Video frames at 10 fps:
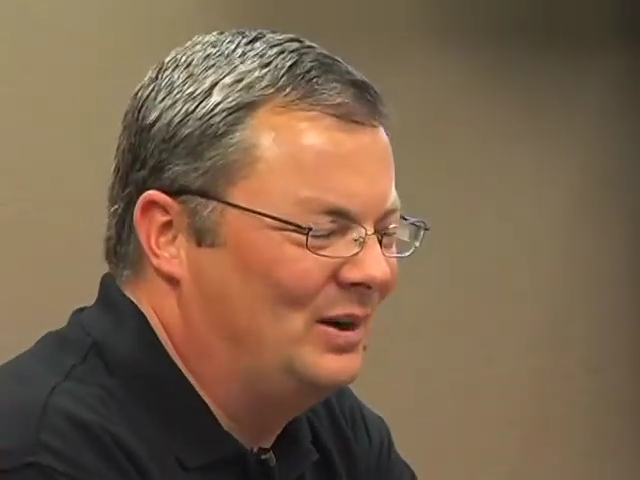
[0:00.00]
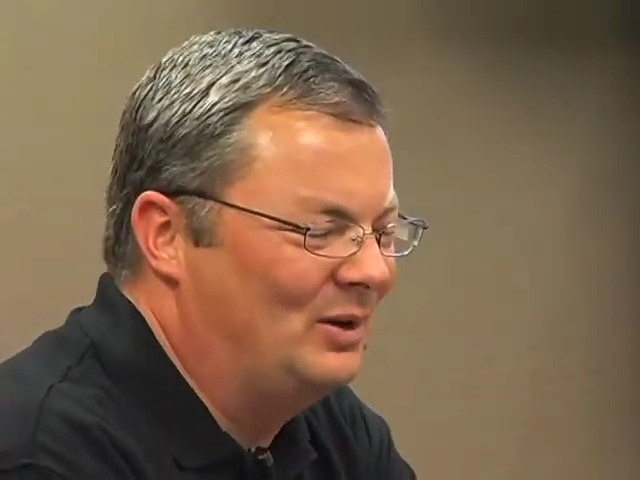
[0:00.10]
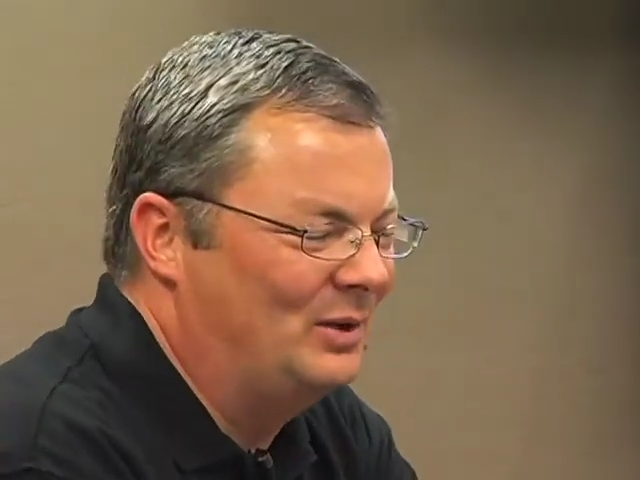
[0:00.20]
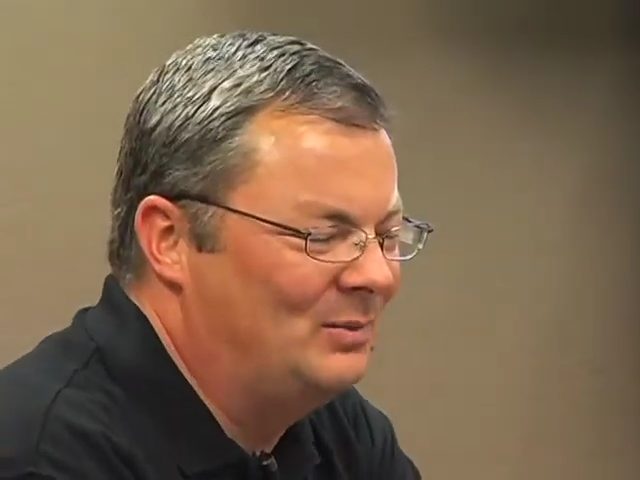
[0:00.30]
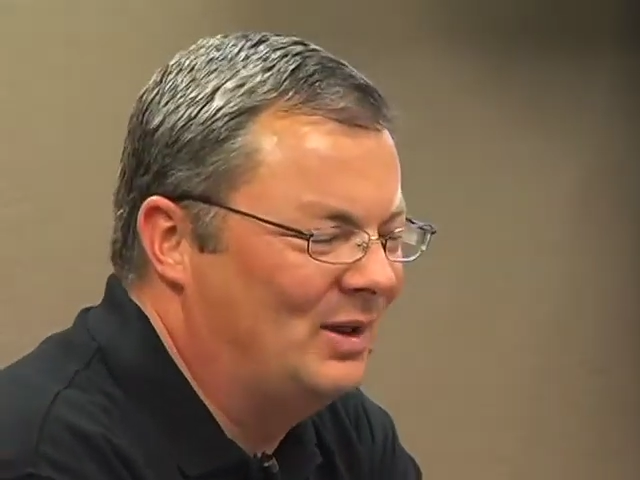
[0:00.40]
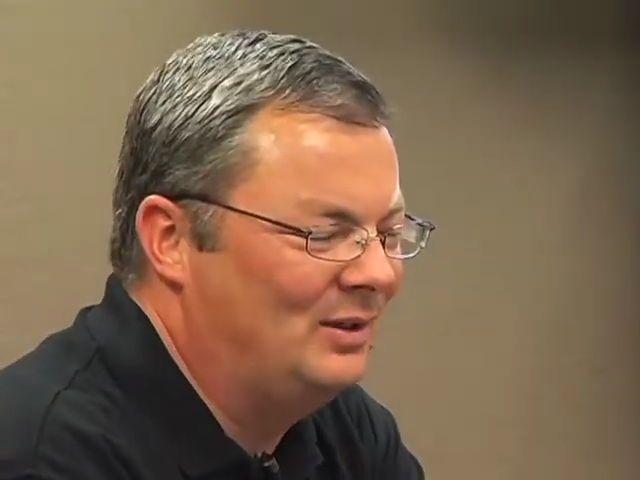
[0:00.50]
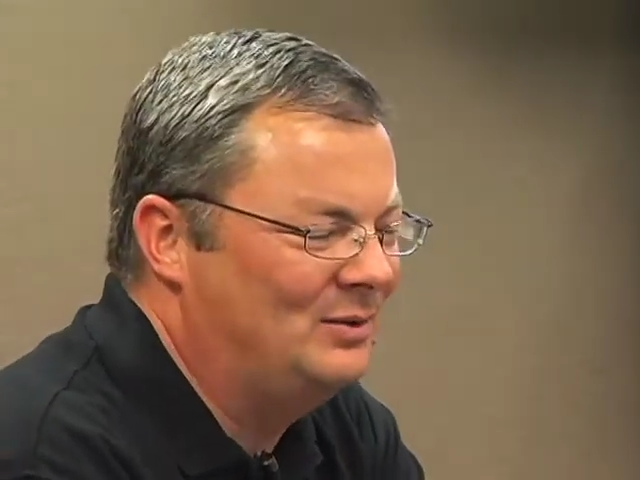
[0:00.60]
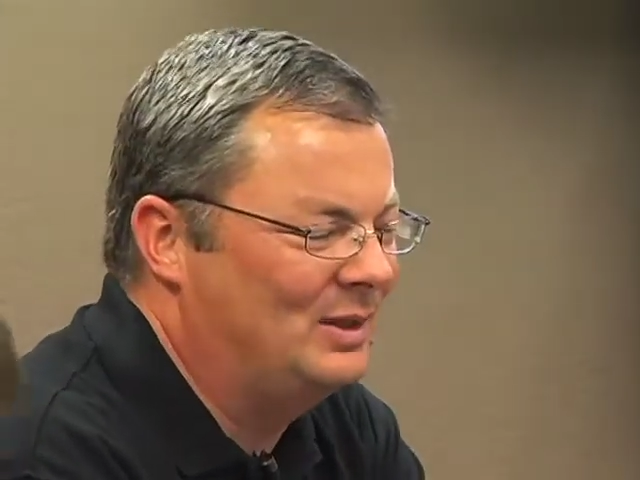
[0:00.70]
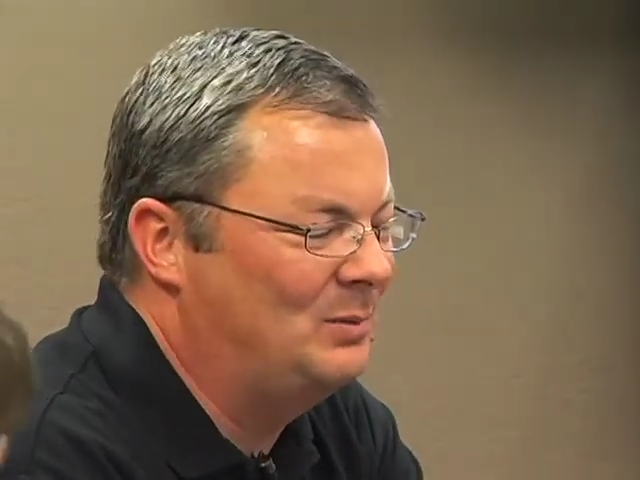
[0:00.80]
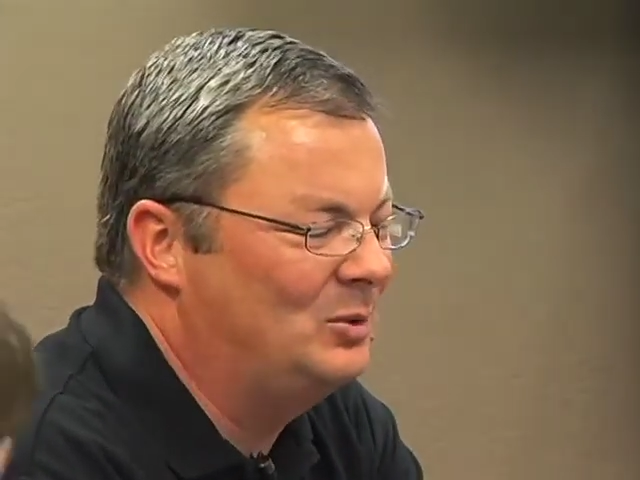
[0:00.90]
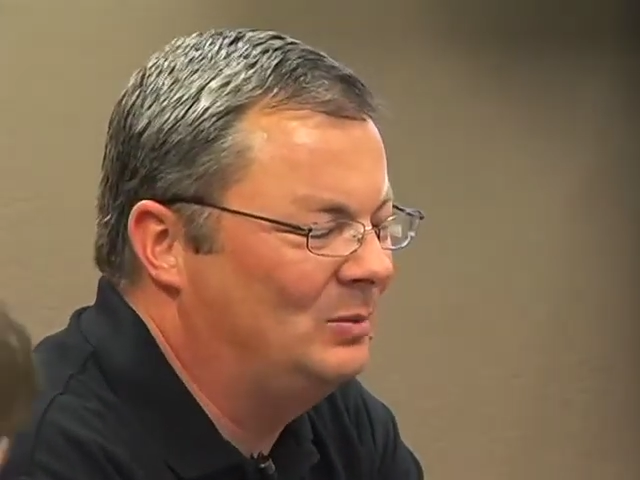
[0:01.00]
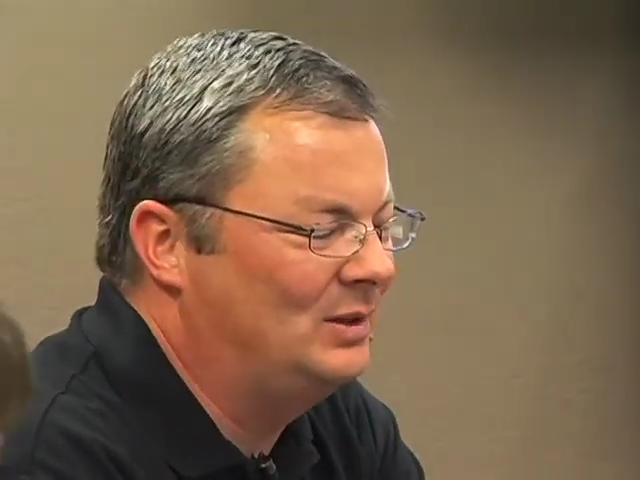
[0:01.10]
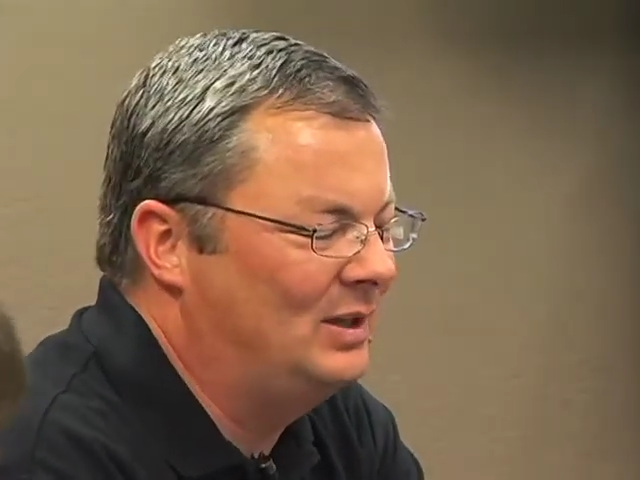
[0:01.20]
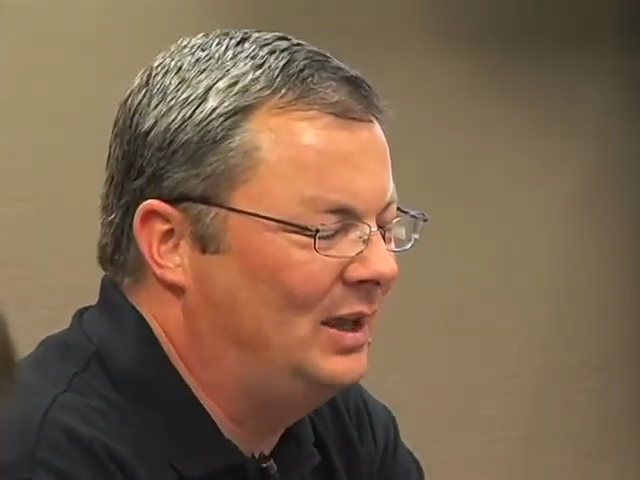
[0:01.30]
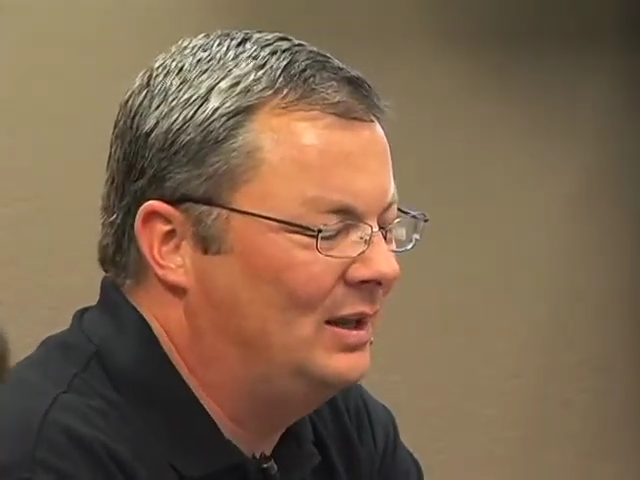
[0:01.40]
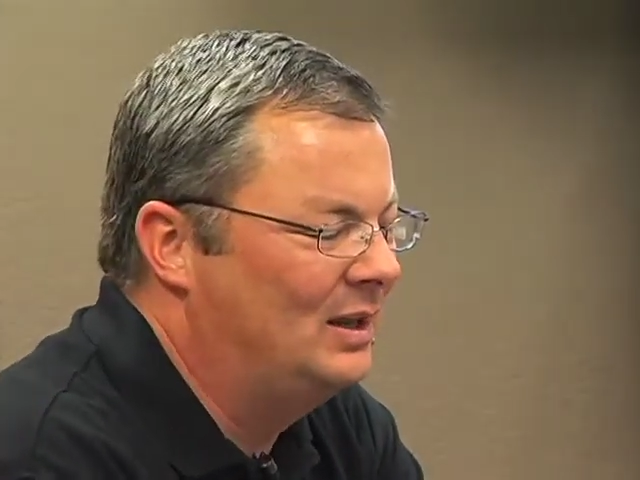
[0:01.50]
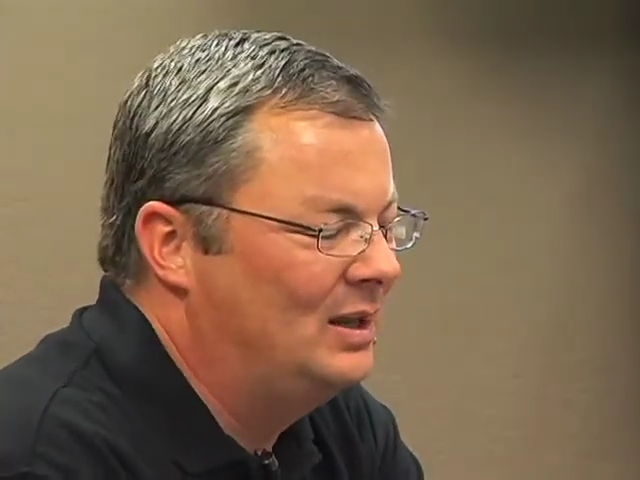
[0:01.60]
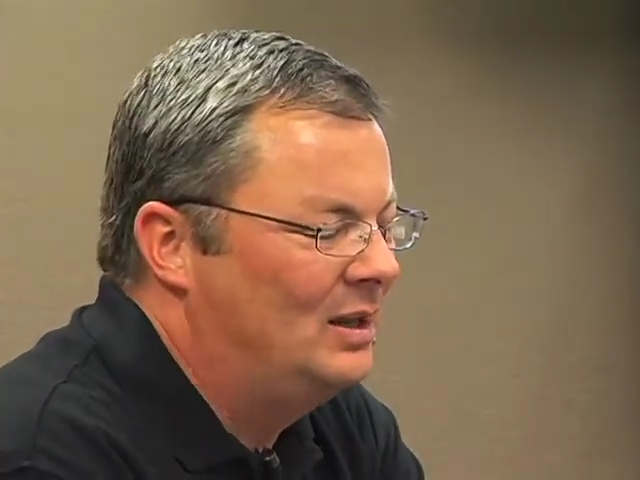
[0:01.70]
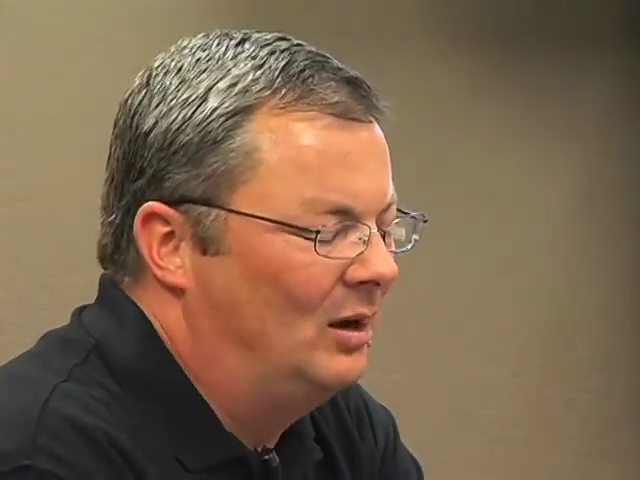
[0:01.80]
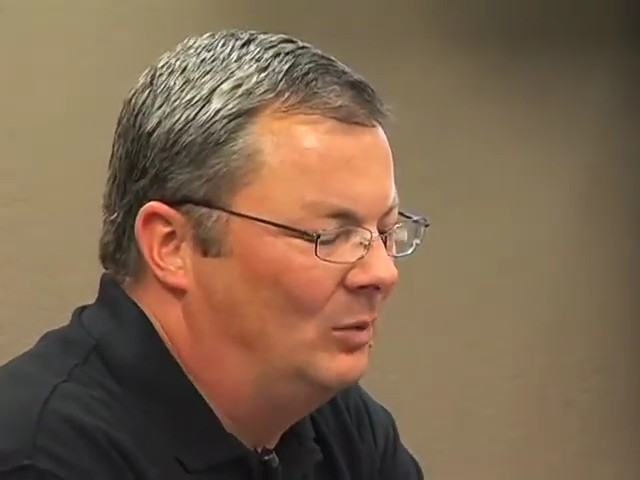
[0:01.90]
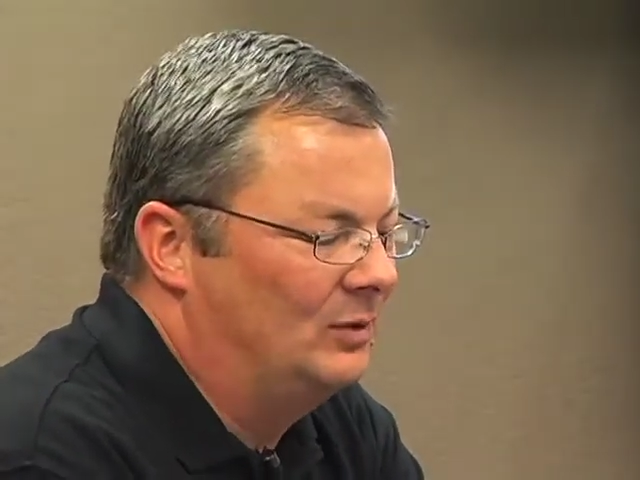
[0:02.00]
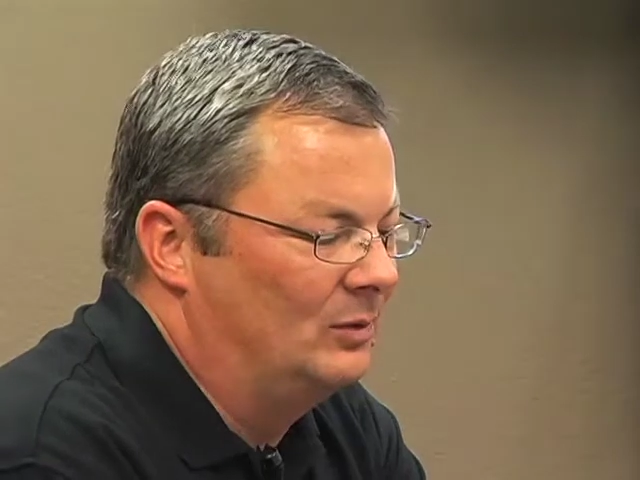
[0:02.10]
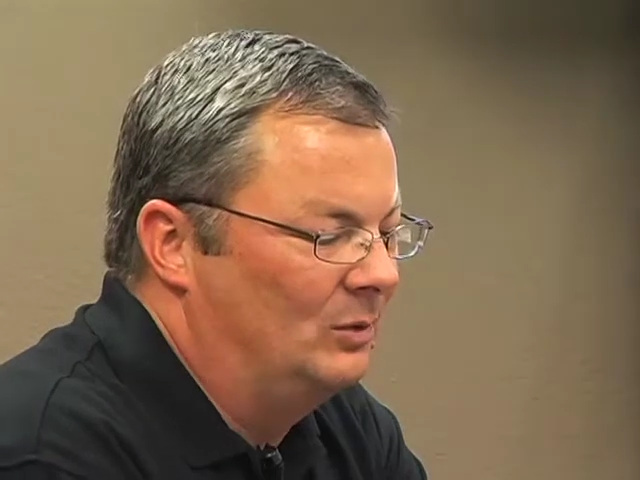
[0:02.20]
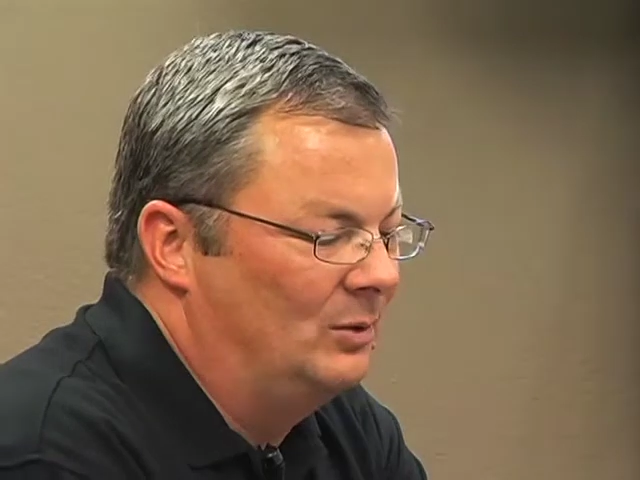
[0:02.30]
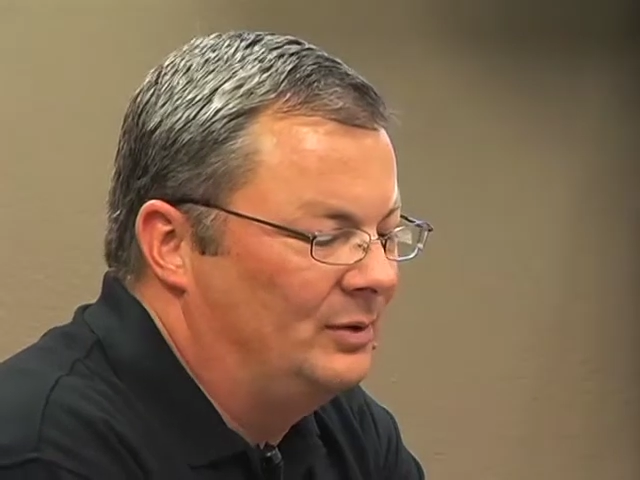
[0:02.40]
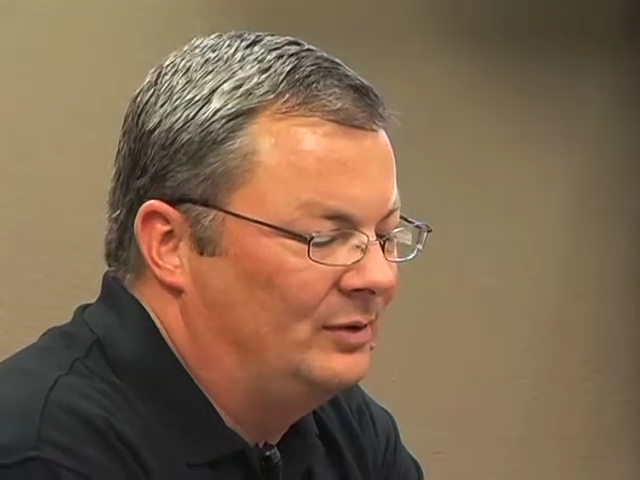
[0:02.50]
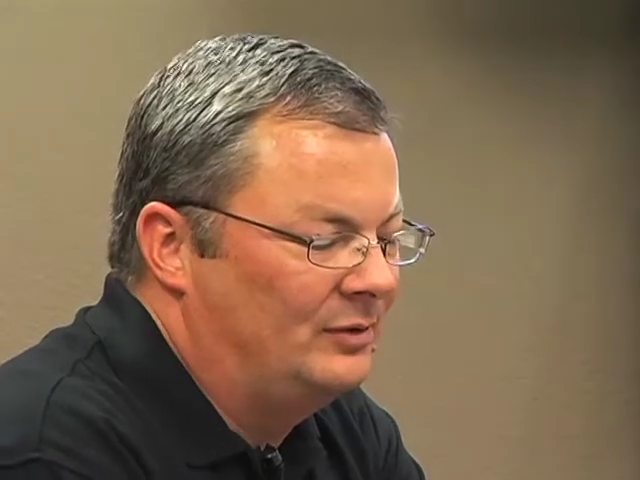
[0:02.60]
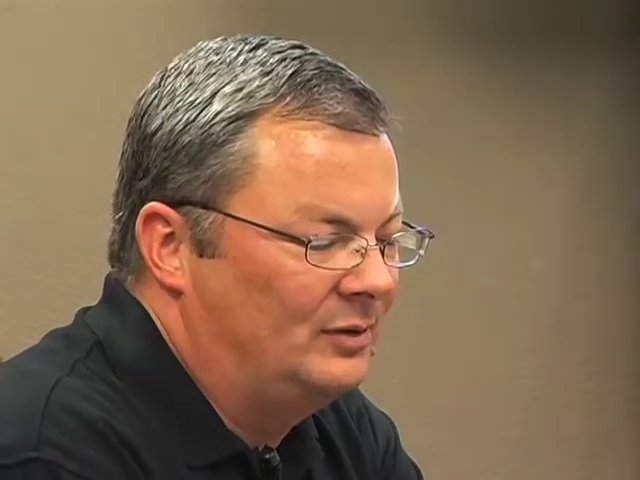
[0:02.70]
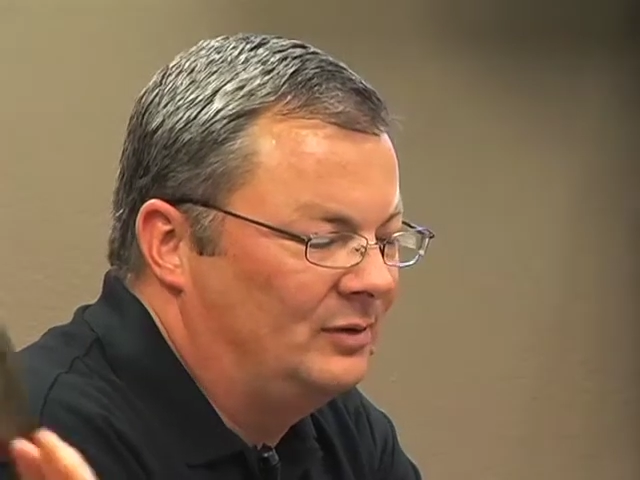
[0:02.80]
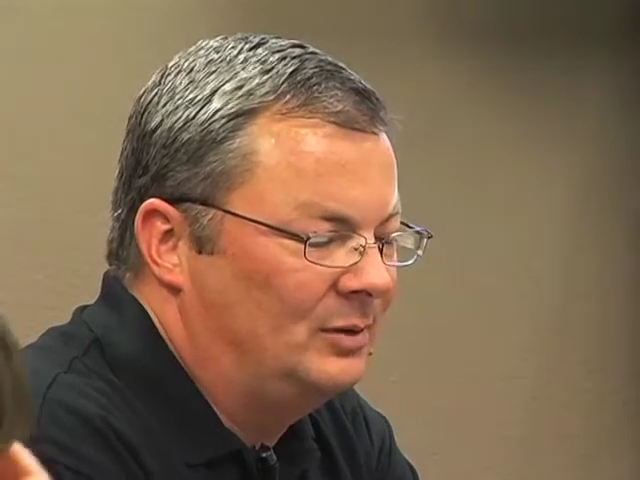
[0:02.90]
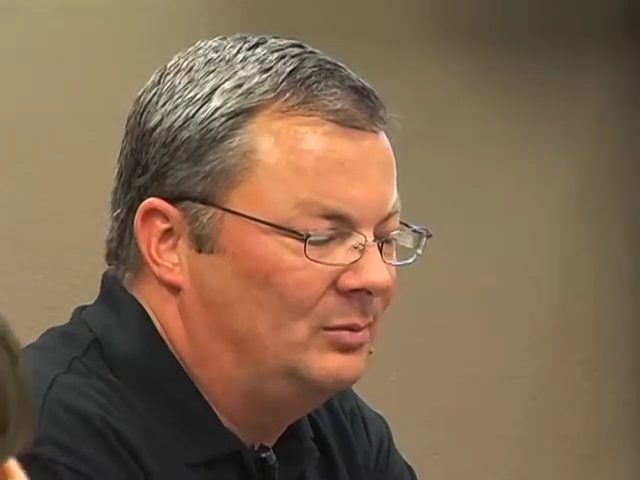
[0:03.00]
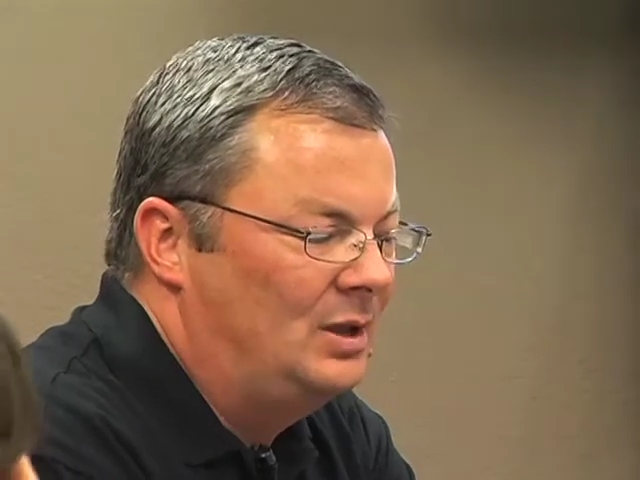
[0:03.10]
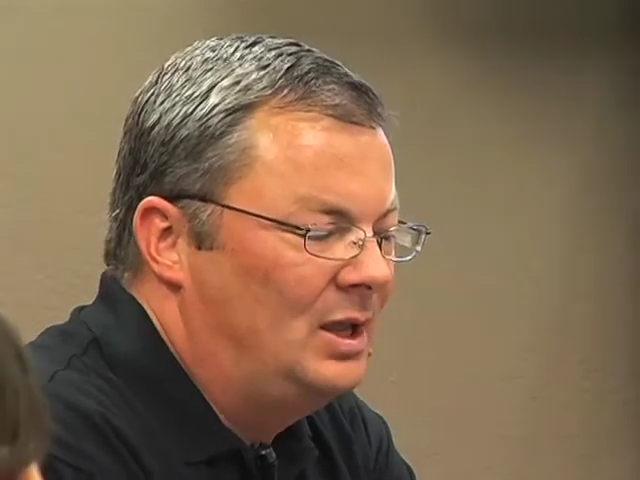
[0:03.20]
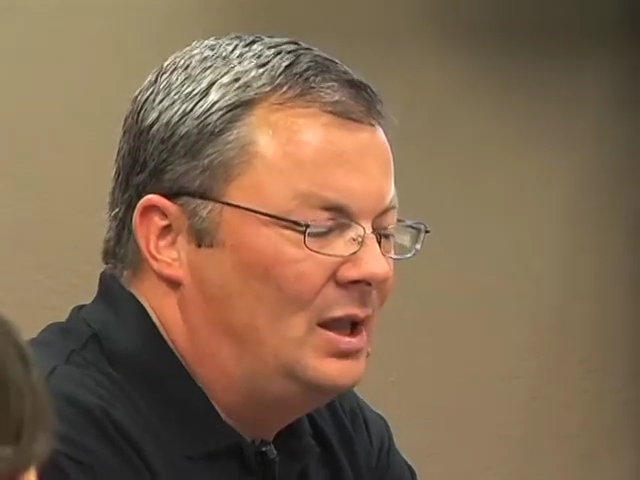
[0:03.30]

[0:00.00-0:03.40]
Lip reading: and it'll email you and keep you up to date on what's going on with your system.